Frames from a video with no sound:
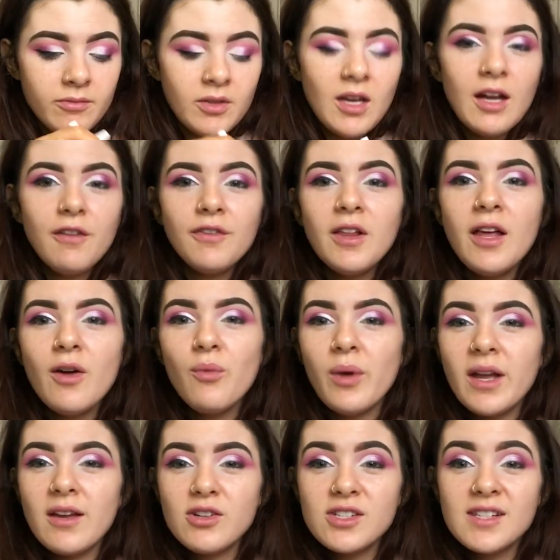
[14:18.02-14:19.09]
And I feel like a
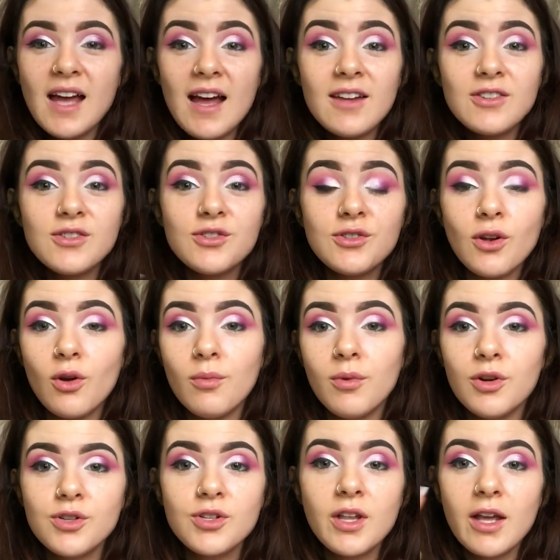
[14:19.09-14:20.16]
wing just adds so
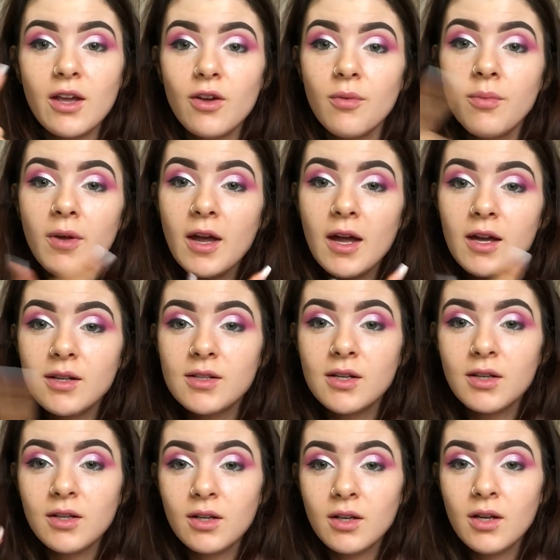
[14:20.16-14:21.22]
much, like compared
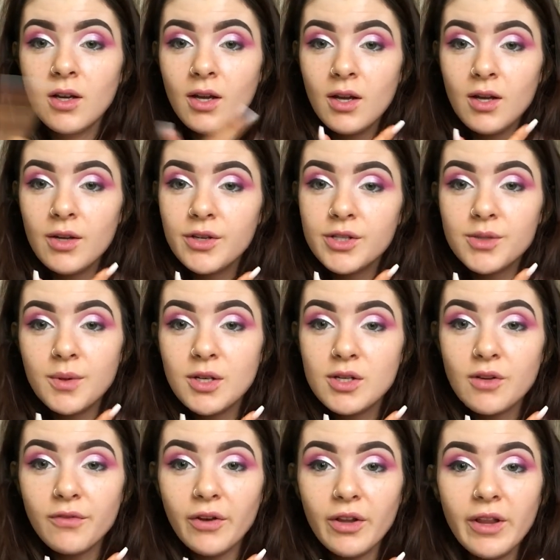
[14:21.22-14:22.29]
to each
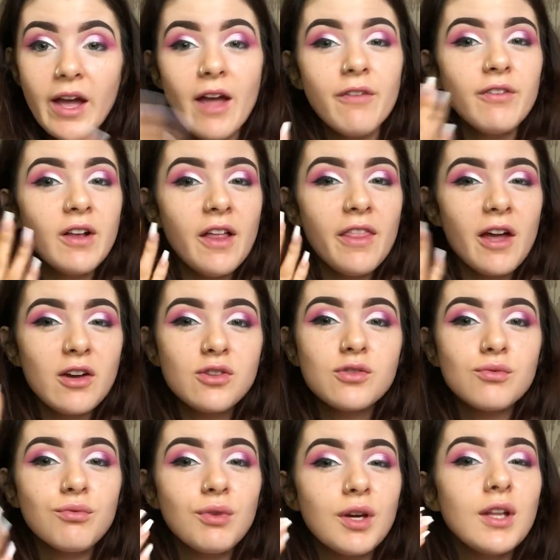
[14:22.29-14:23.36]
other. Like I feel like that just
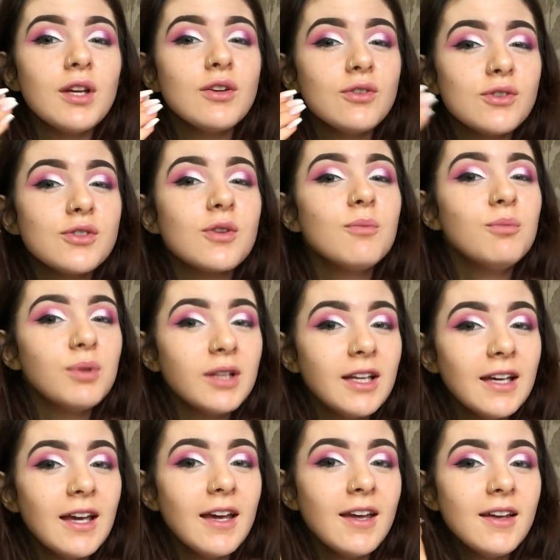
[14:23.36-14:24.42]
really does complete
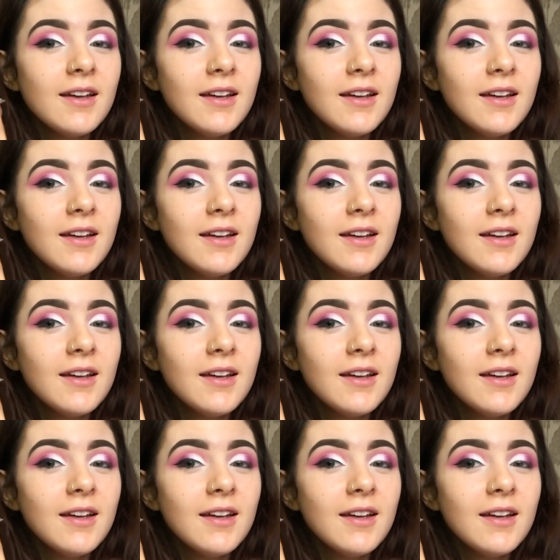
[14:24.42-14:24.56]
it.